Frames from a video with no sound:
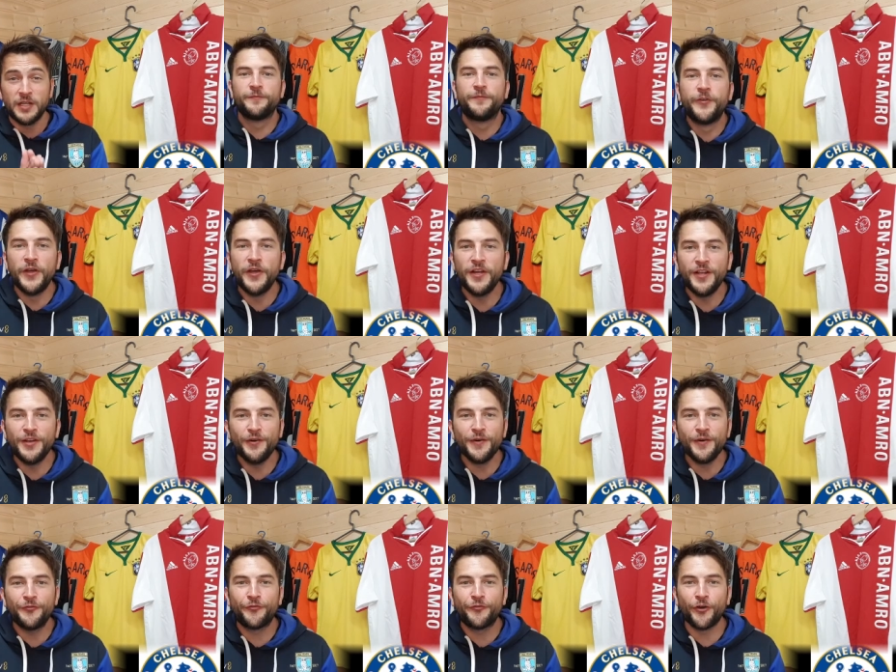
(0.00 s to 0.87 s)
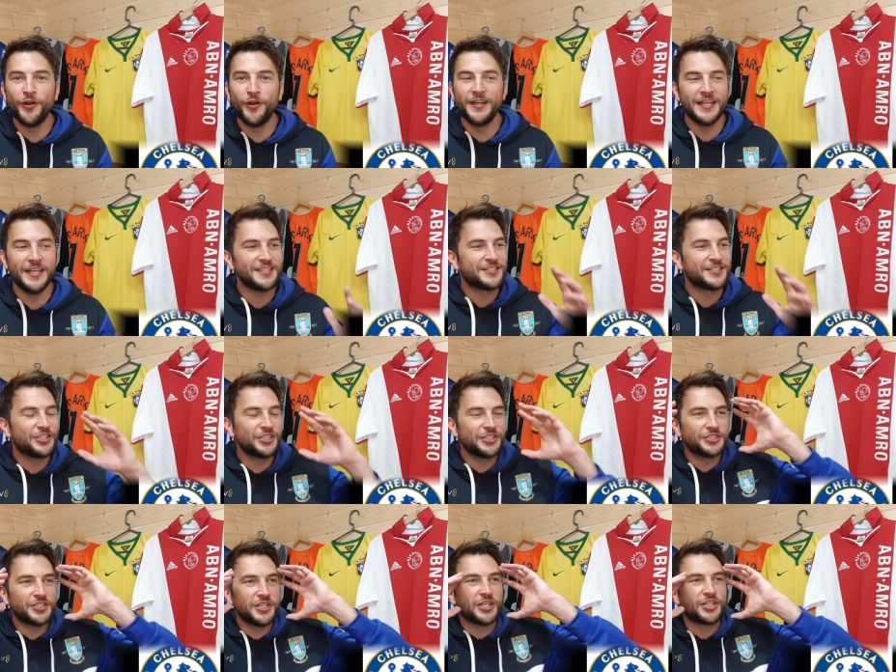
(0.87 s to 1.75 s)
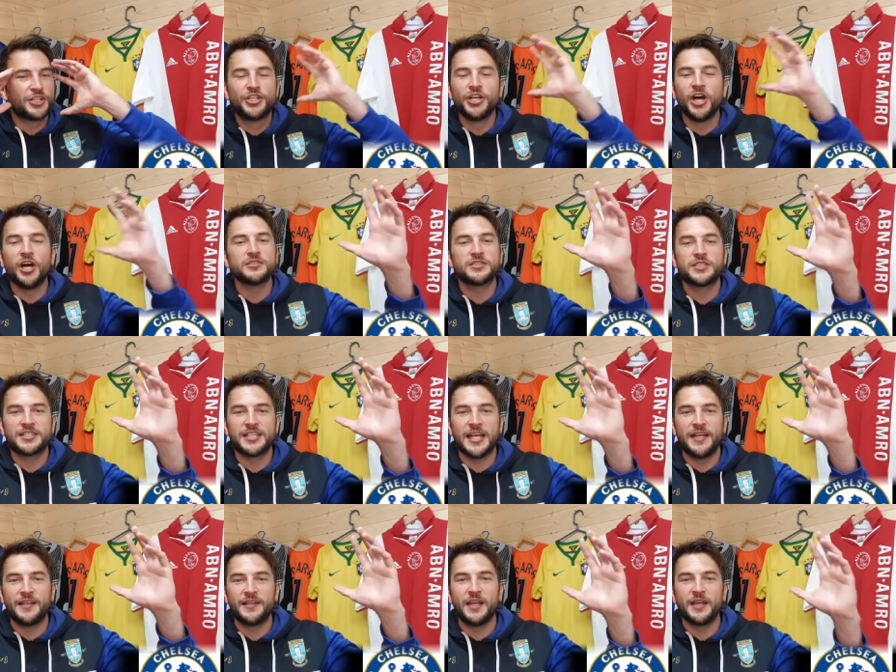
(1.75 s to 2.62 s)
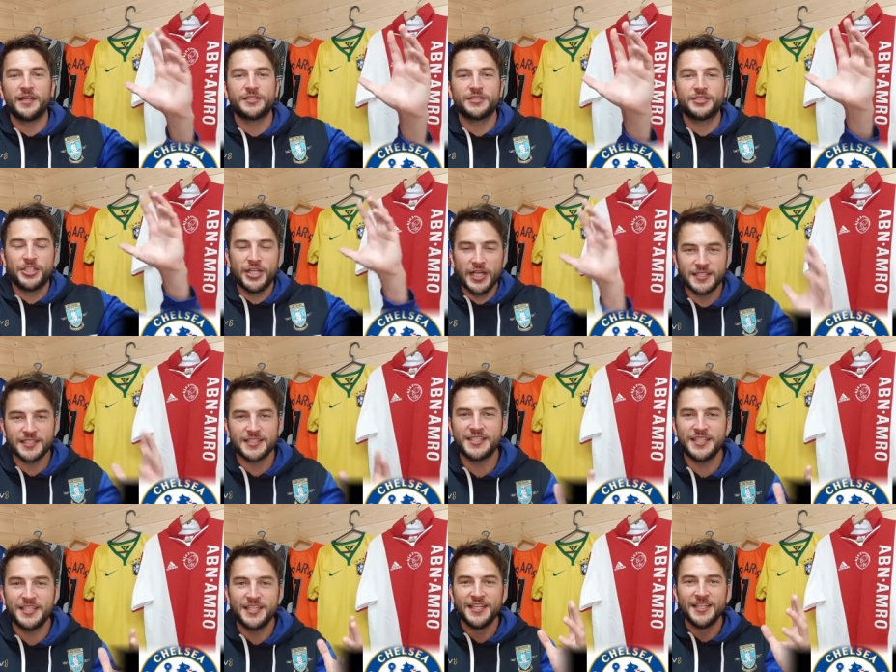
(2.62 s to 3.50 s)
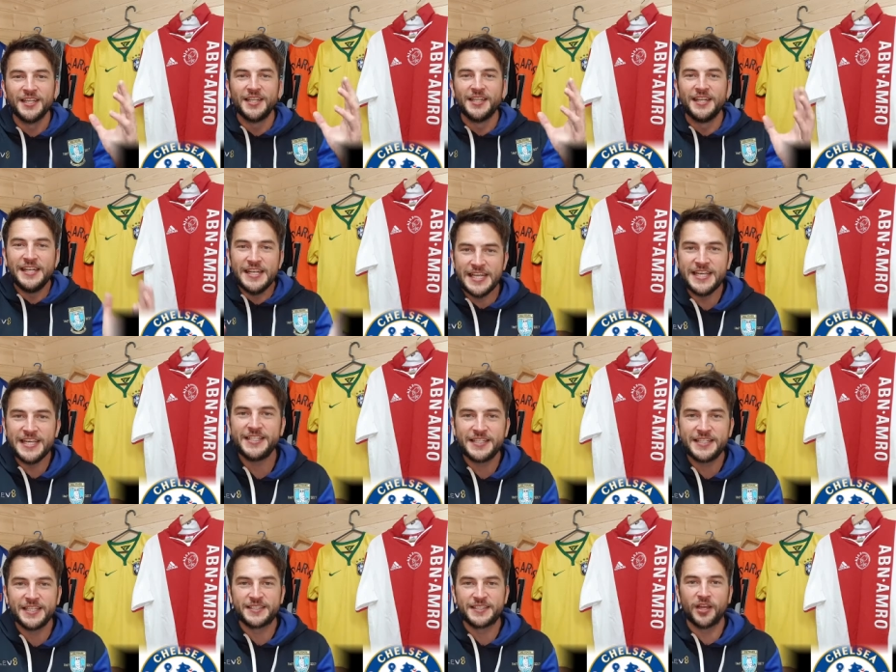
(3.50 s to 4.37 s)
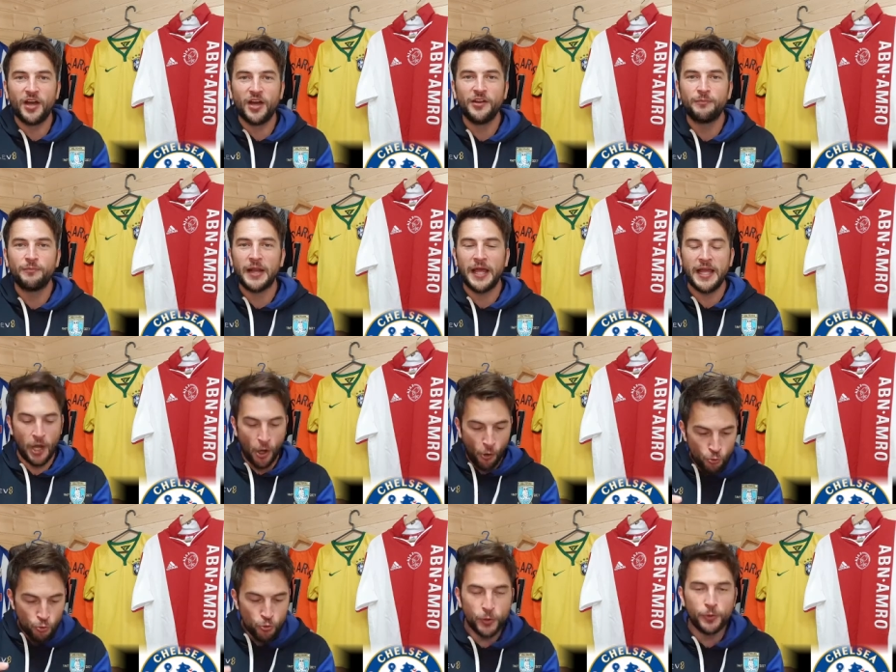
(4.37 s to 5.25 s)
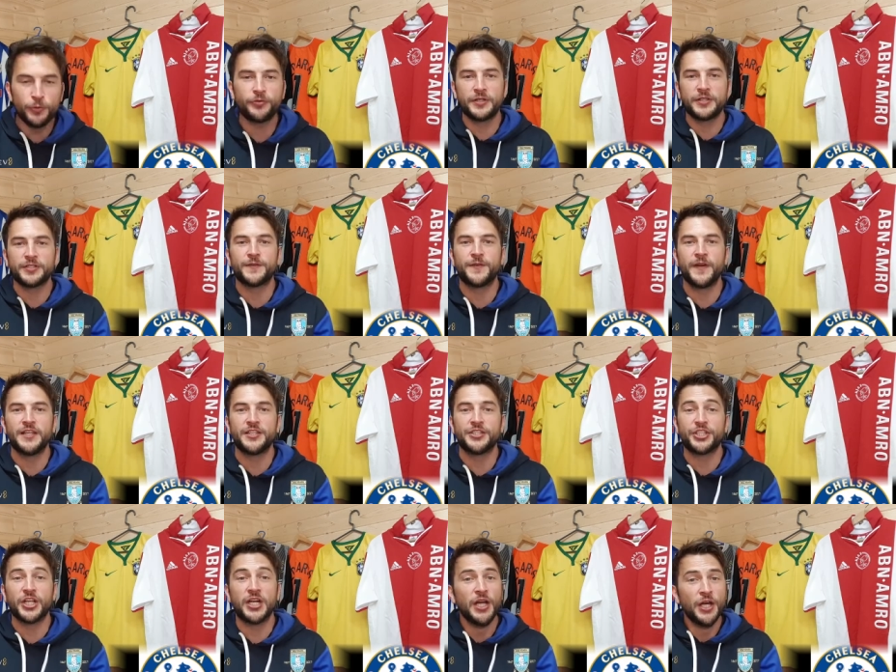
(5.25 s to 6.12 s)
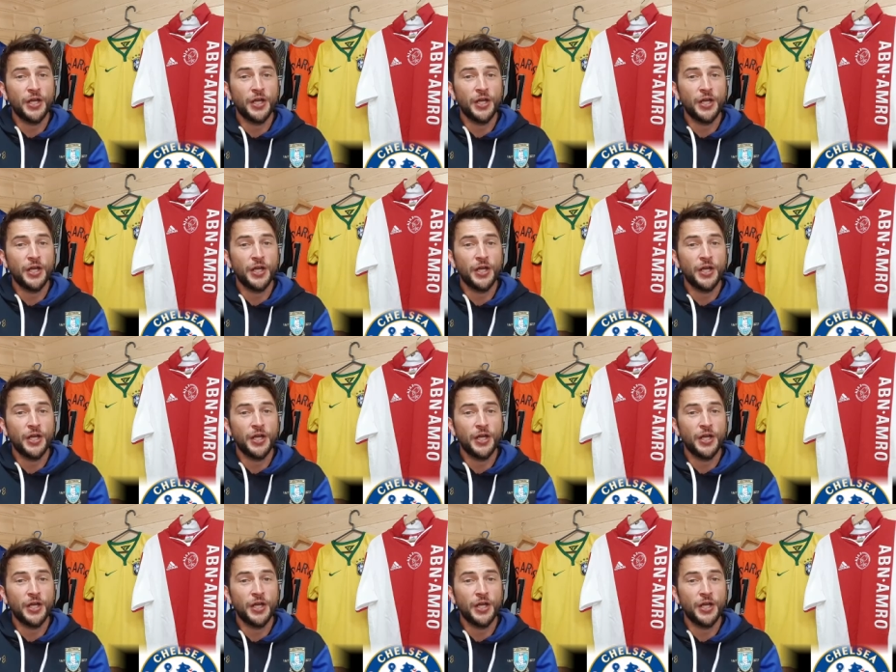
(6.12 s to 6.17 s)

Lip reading: Werner up front is just a godsend. Like, Chelsea need this kind of player, a ruthless finisher,